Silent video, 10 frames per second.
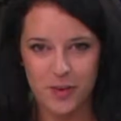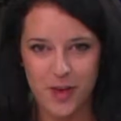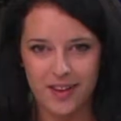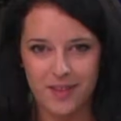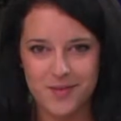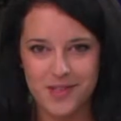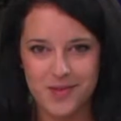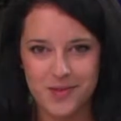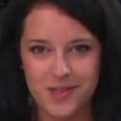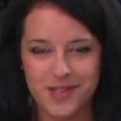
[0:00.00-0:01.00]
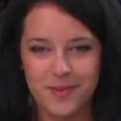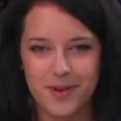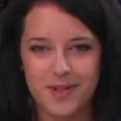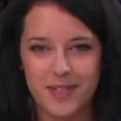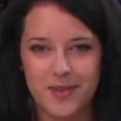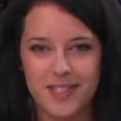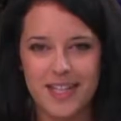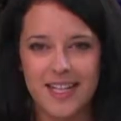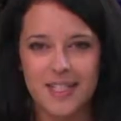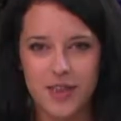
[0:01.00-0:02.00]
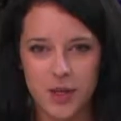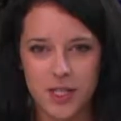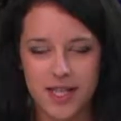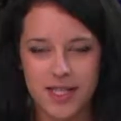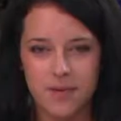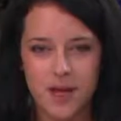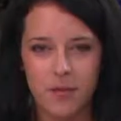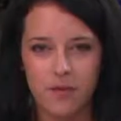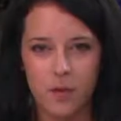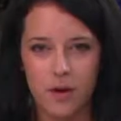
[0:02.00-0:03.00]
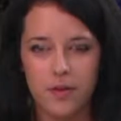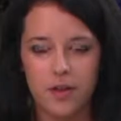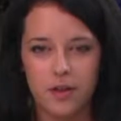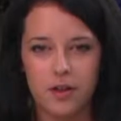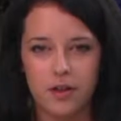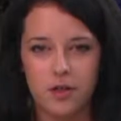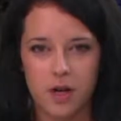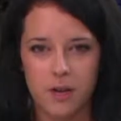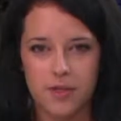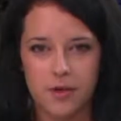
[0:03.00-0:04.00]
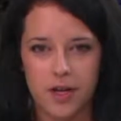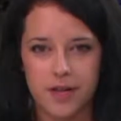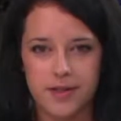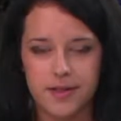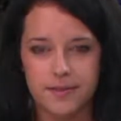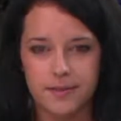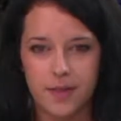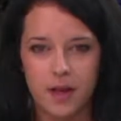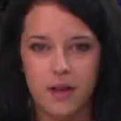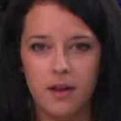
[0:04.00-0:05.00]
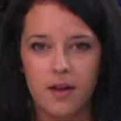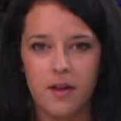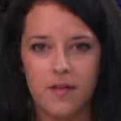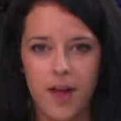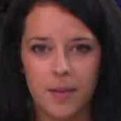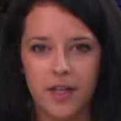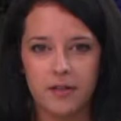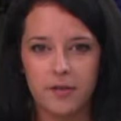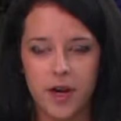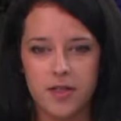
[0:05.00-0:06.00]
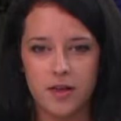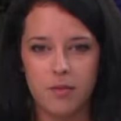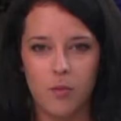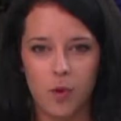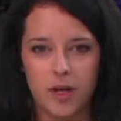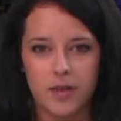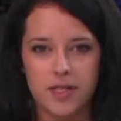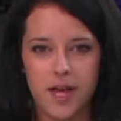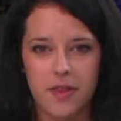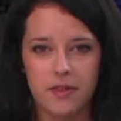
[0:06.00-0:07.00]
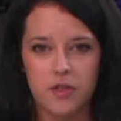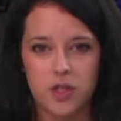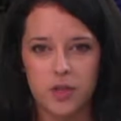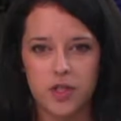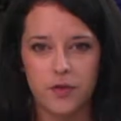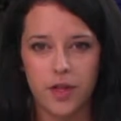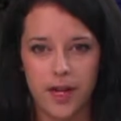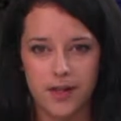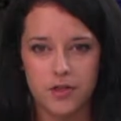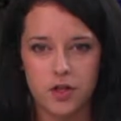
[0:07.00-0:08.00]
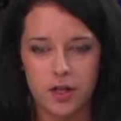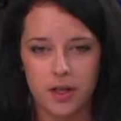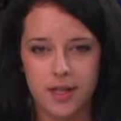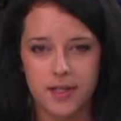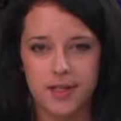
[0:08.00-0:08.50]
and welcome to the Jerusalem Post News. Today is Thursday, September 4th, and here are your top stories. Family and friends are mourning the death of Jewish freelance journalist